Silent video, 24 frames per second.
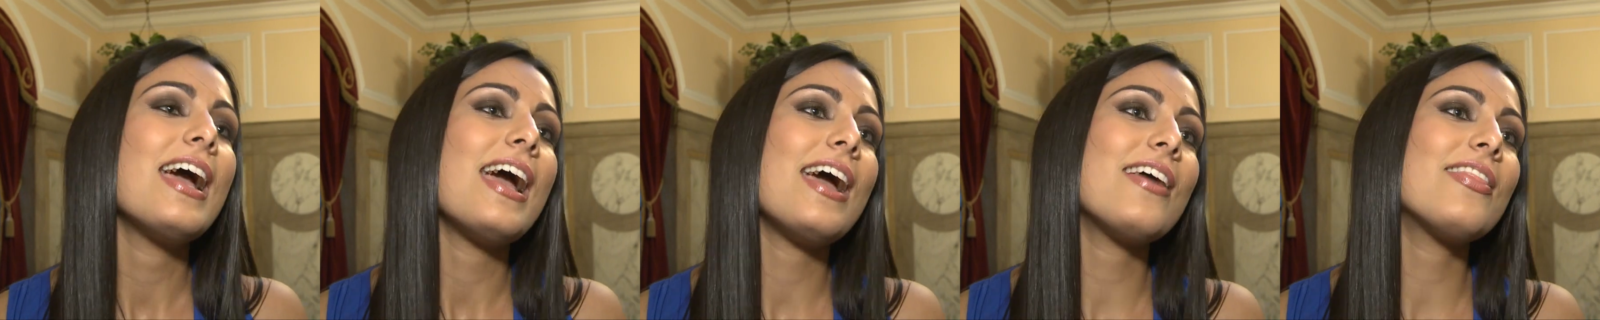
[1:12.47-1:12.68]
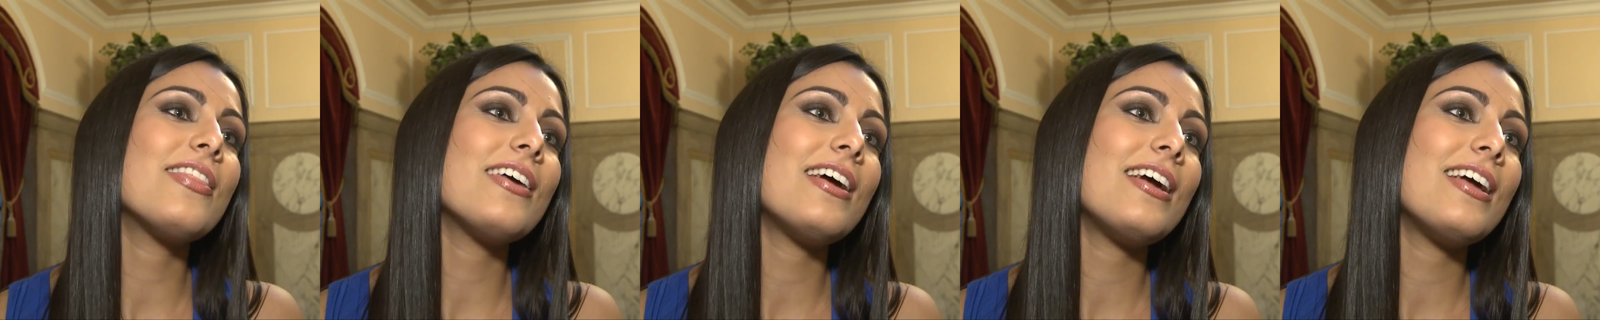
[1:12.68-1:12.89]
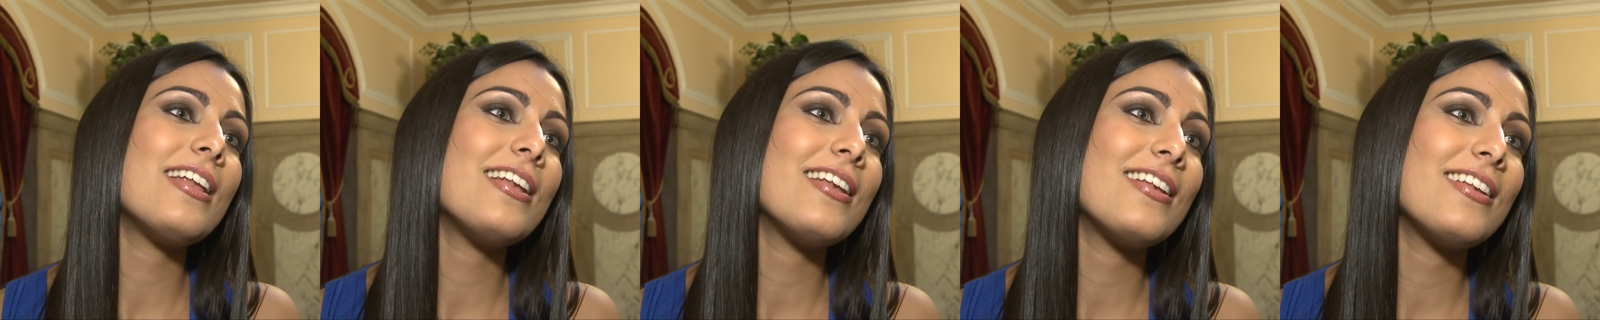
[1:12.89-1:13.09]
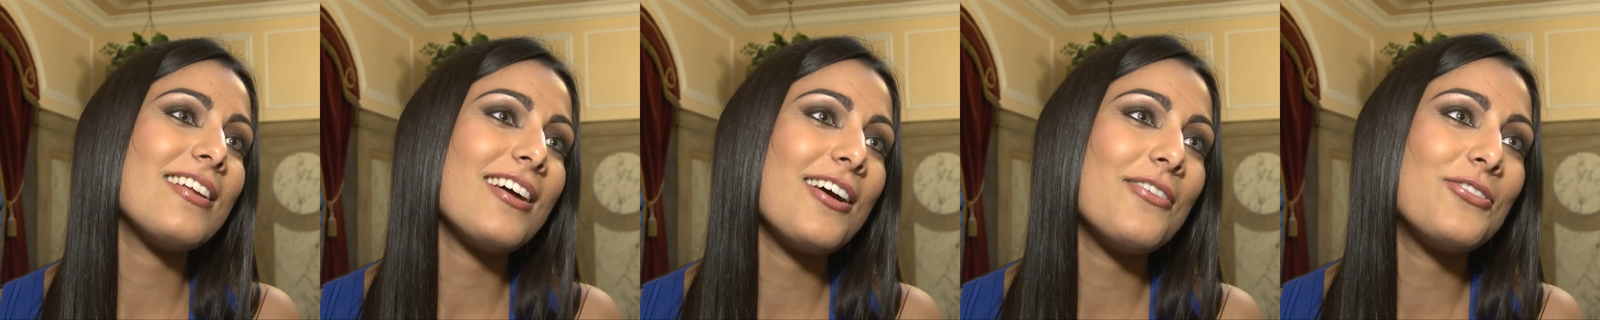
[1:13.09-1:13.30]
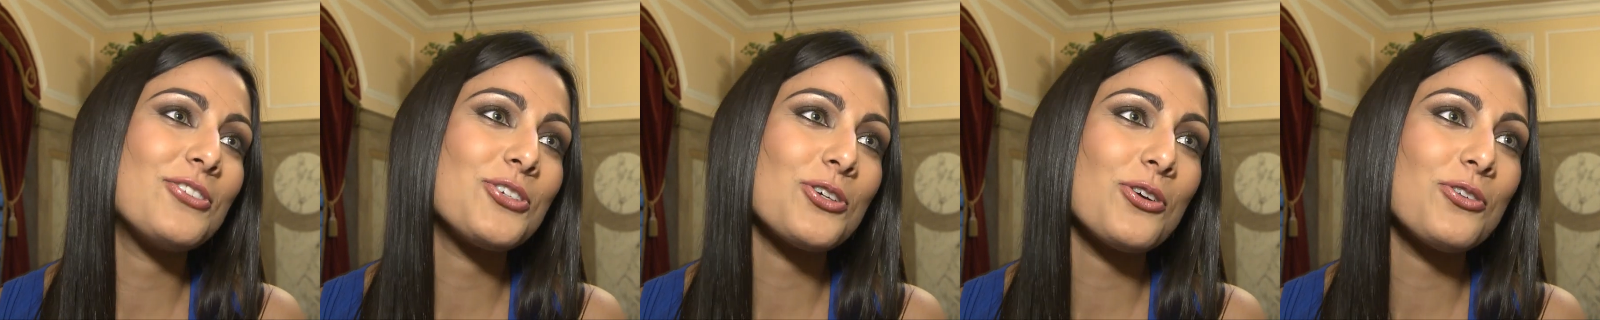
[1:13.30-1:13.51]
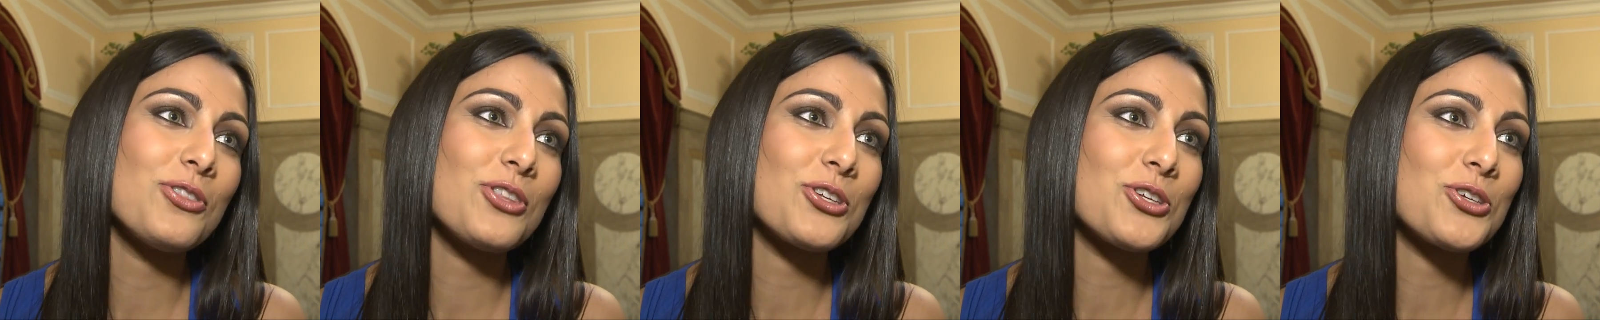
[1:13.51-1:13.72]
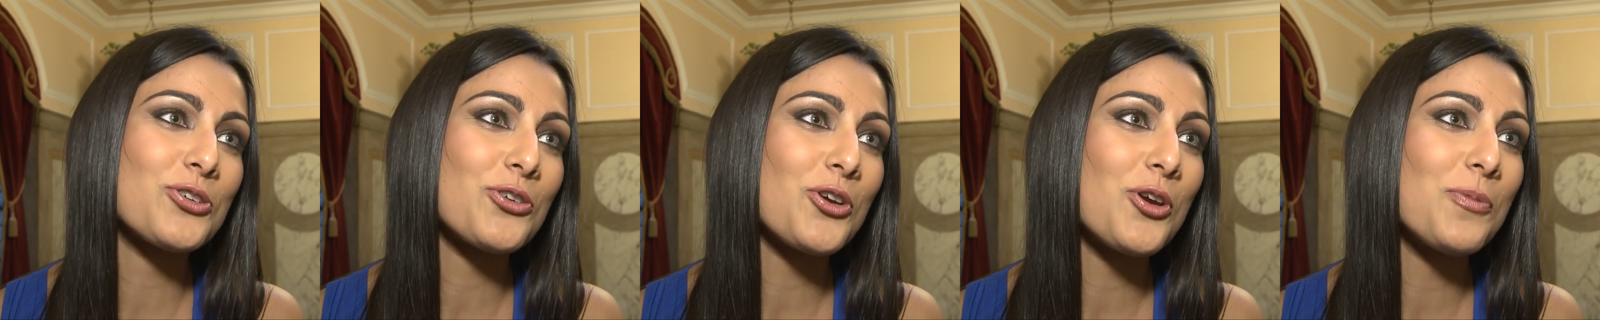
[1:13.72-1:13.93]
and then I've joined
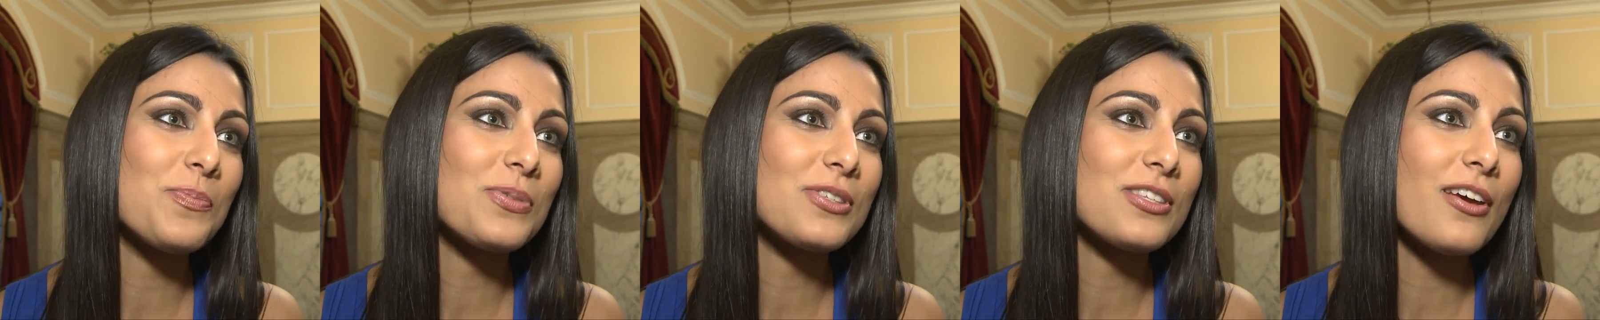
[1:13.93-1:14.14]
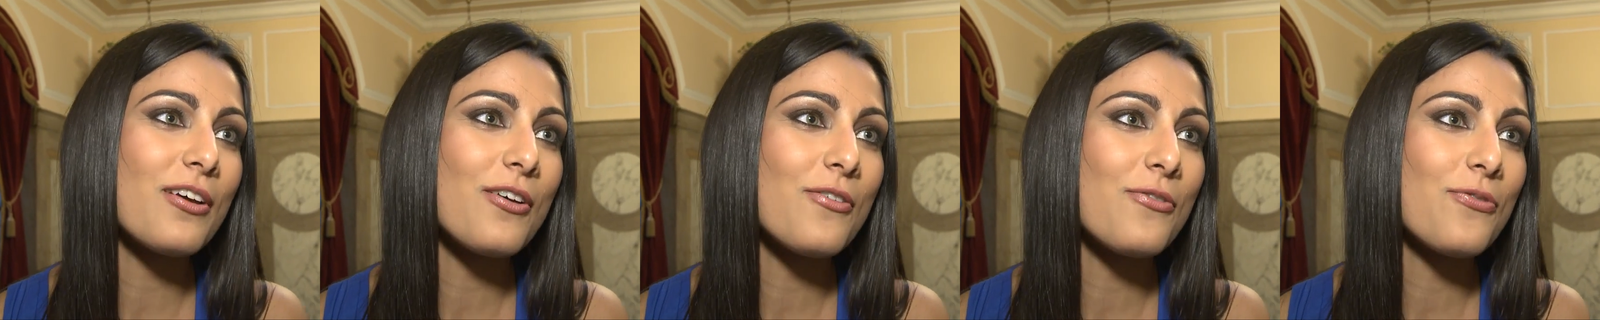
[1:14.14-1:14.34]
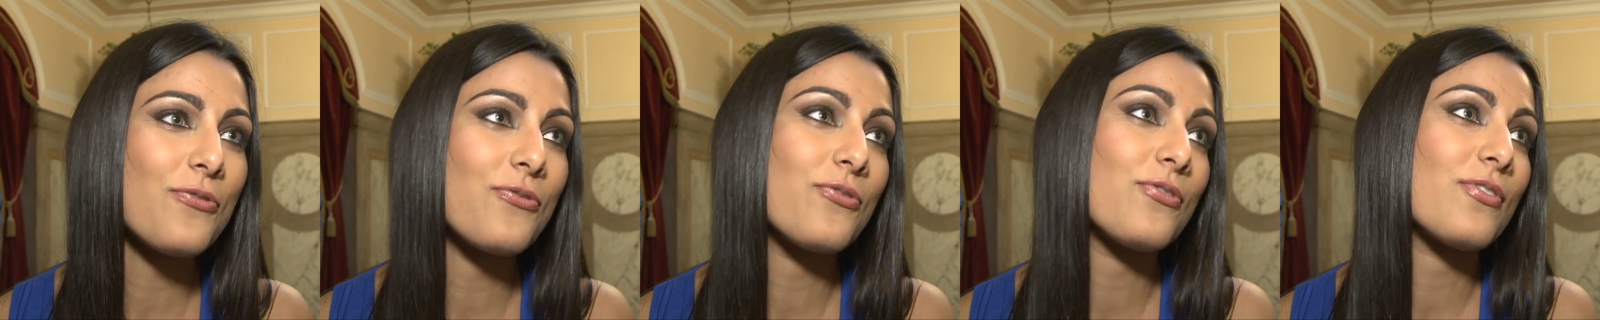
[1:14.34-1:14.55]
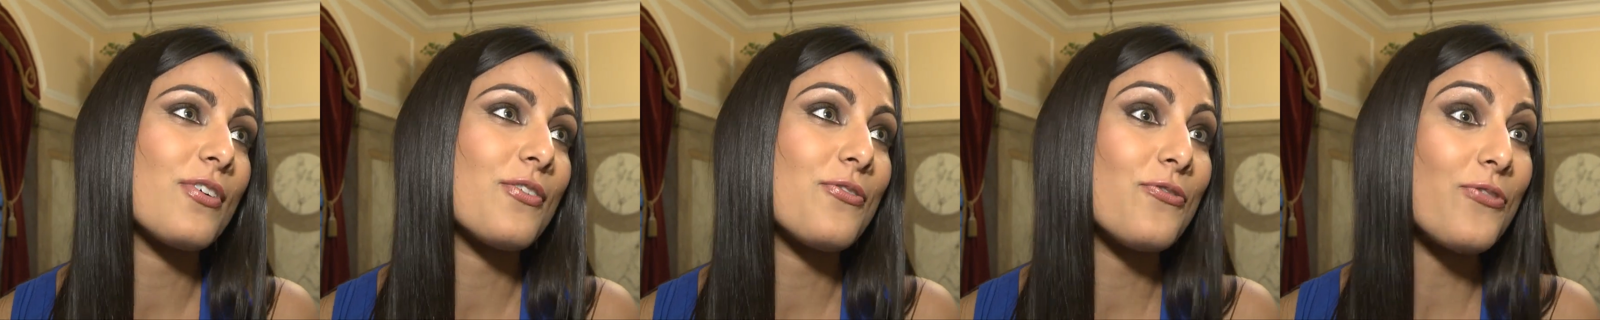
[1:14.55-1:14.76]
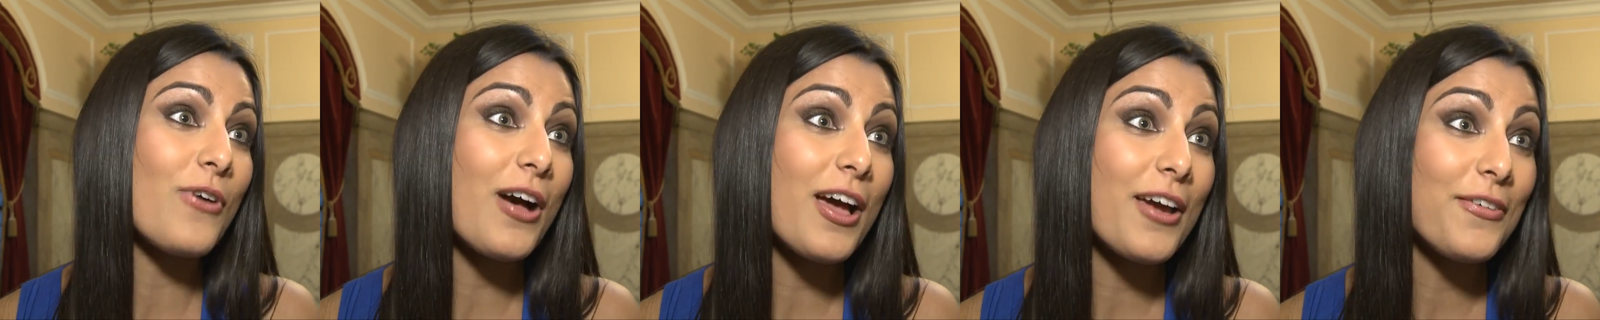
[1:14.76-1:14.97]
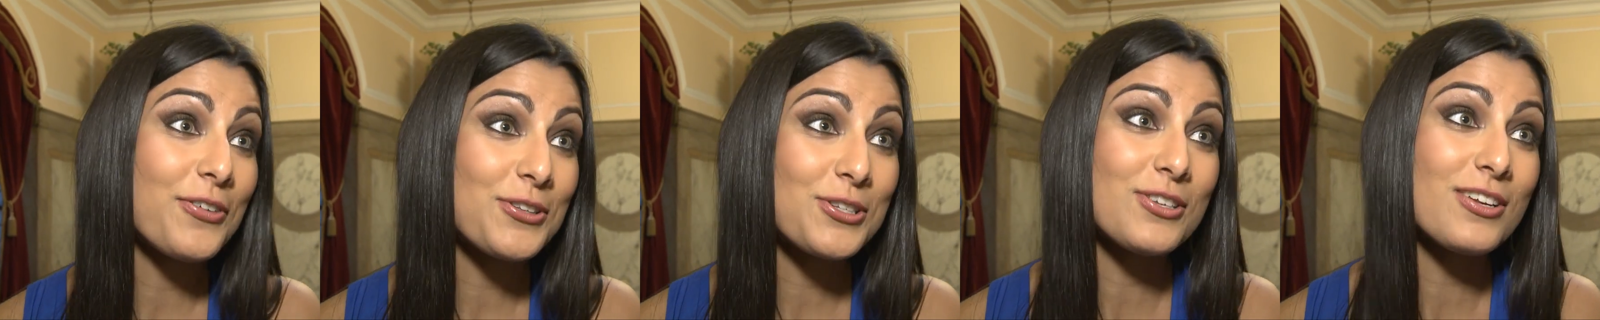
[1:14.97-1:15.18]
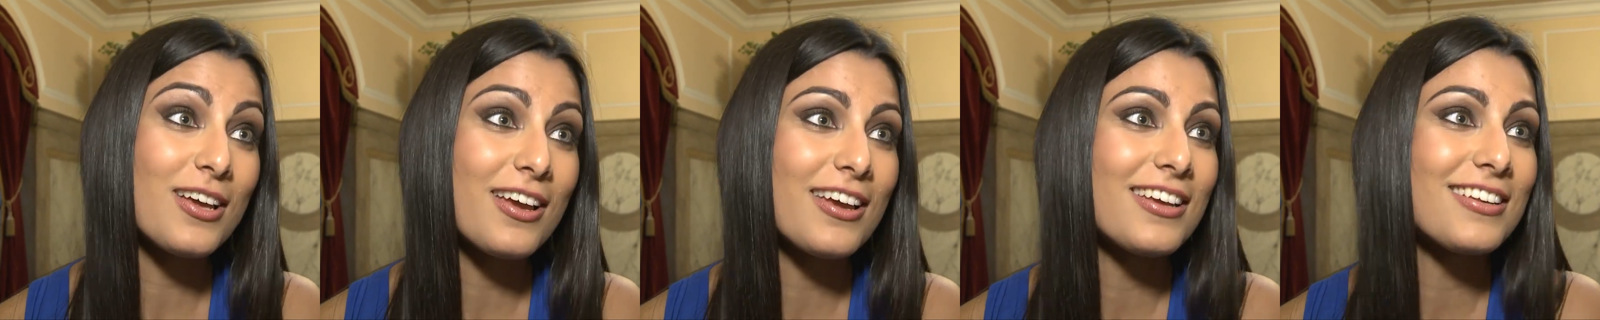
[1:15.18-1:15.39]
the troops of five
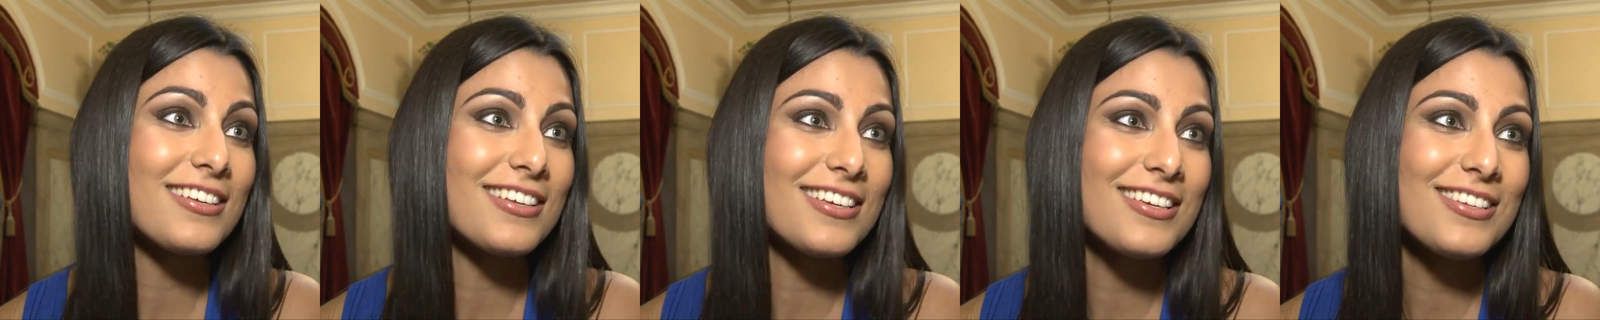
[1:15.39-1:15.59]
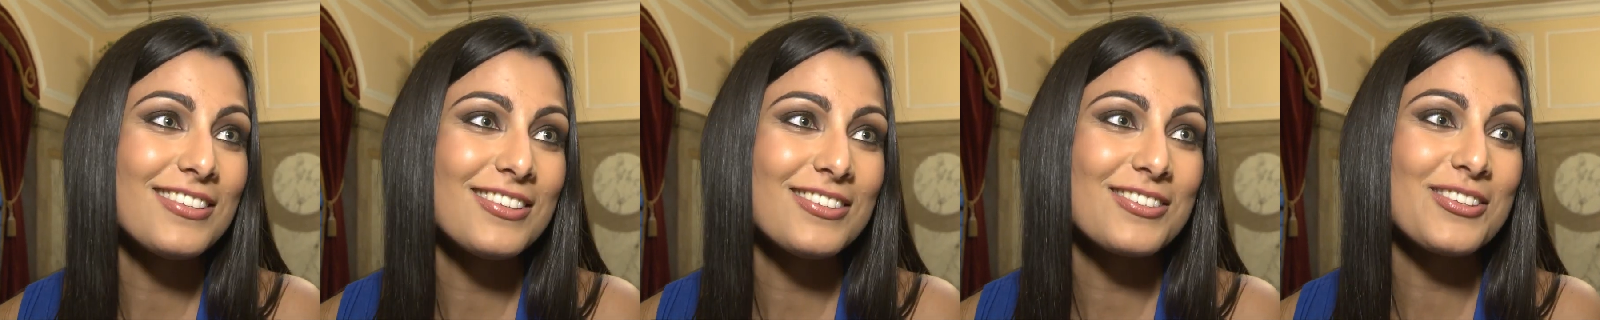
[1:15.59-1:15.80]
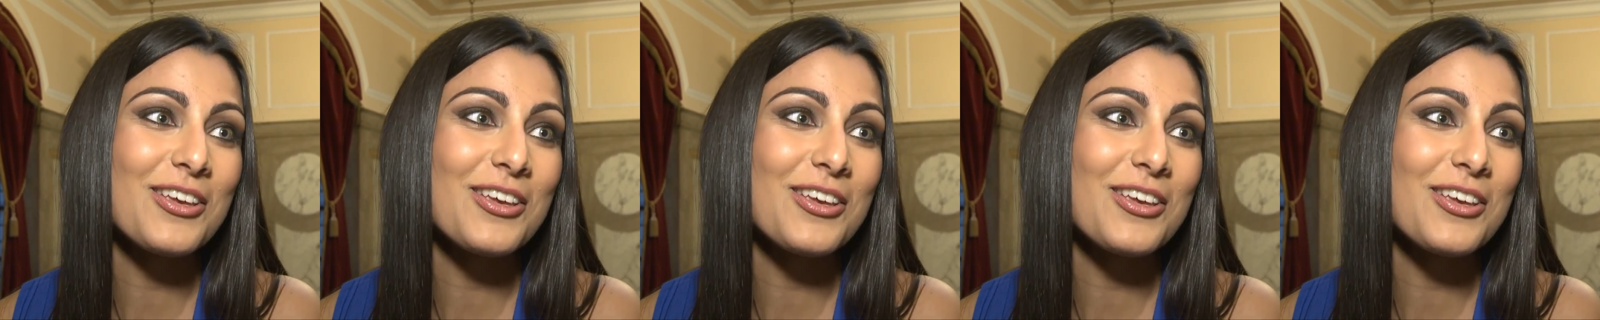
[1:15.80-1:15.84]
to niners,